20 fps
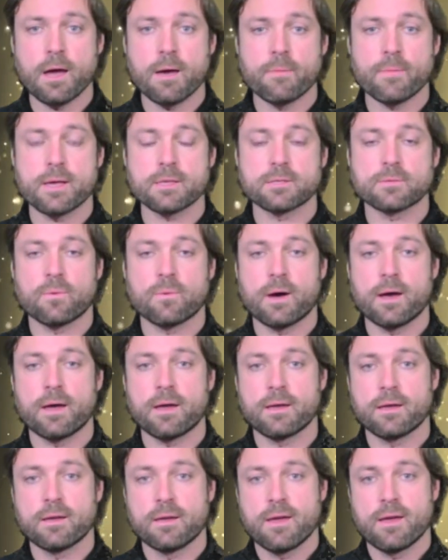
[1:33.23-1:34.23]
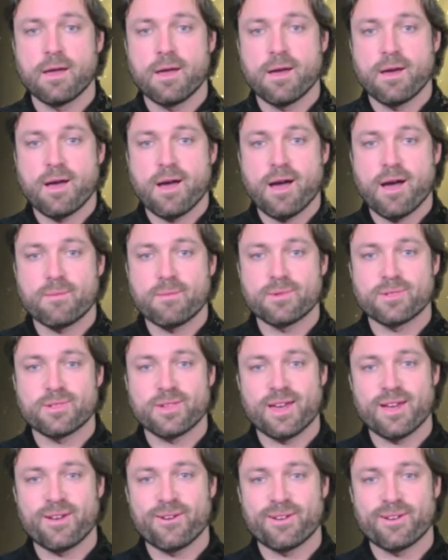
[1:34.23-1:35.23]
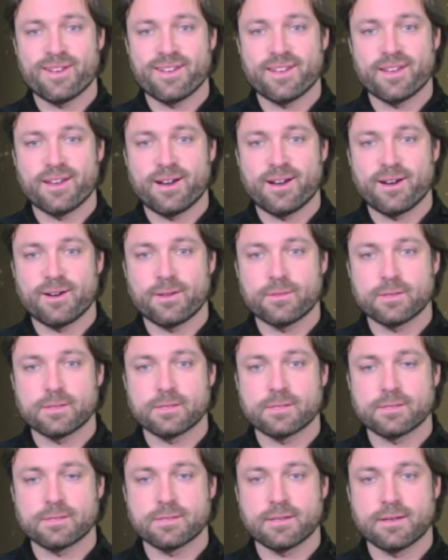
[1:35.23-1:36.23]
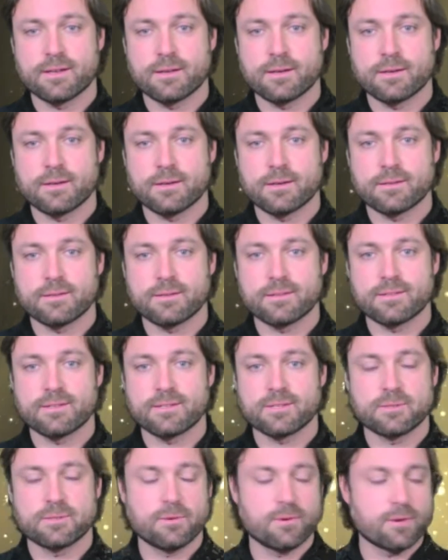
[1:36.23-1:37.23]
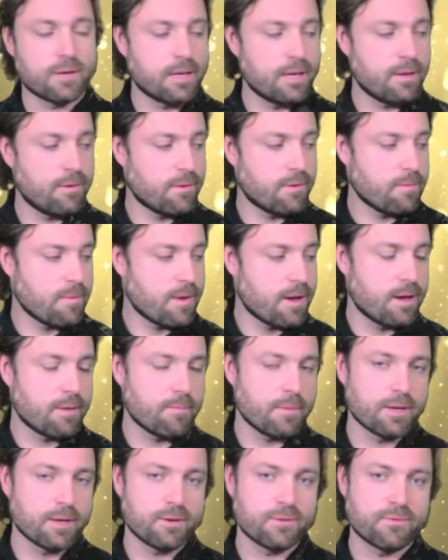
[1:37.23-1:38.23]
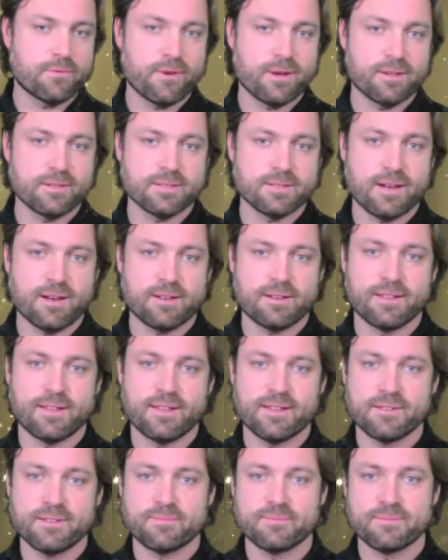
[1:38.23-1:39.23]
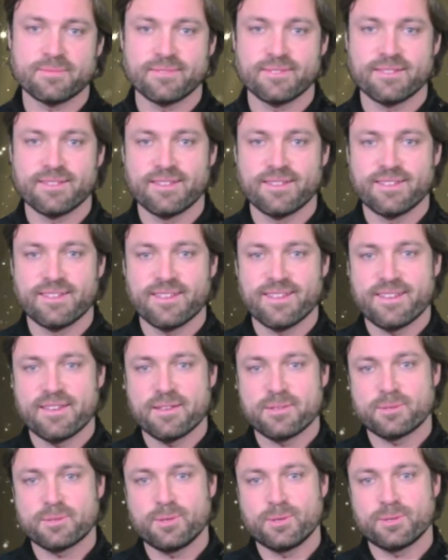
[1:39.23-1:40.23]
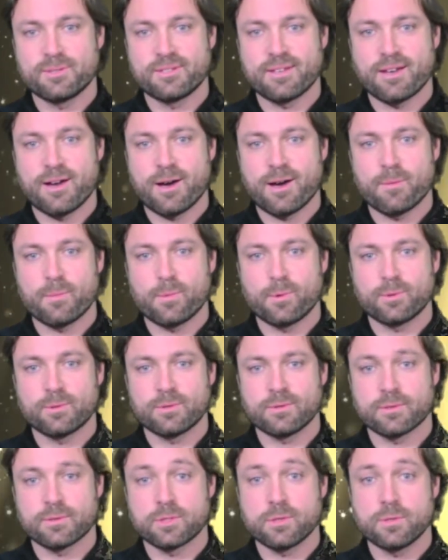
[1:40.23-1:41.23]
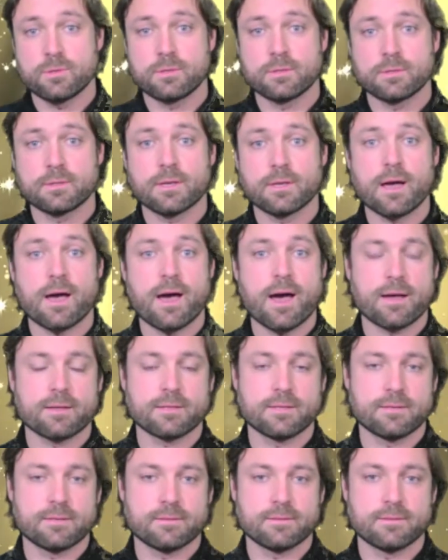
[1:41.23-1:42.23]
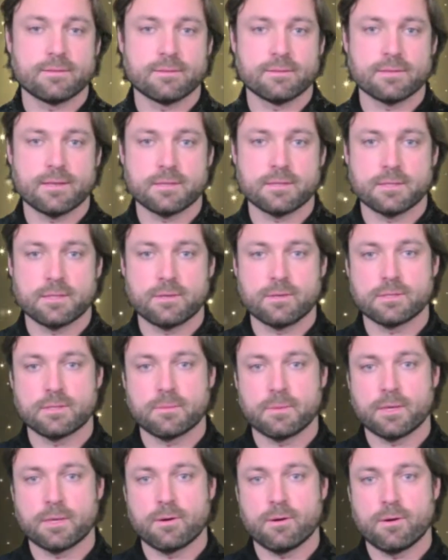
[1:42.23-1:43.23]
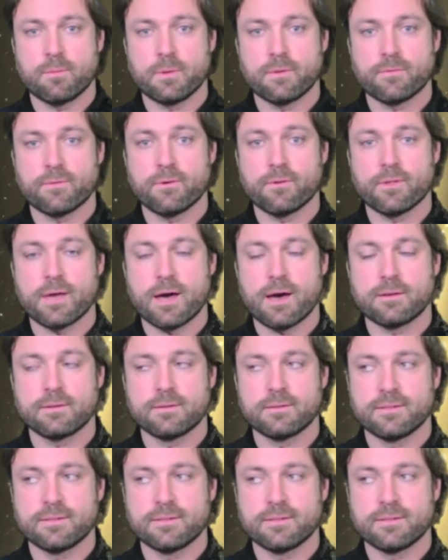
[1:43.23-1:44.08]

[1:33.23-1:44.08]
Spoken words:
That's why I'm sharing this talk here with my good friend Tut here, Tutankhamun, or Tutankhaten as it used to be called before that.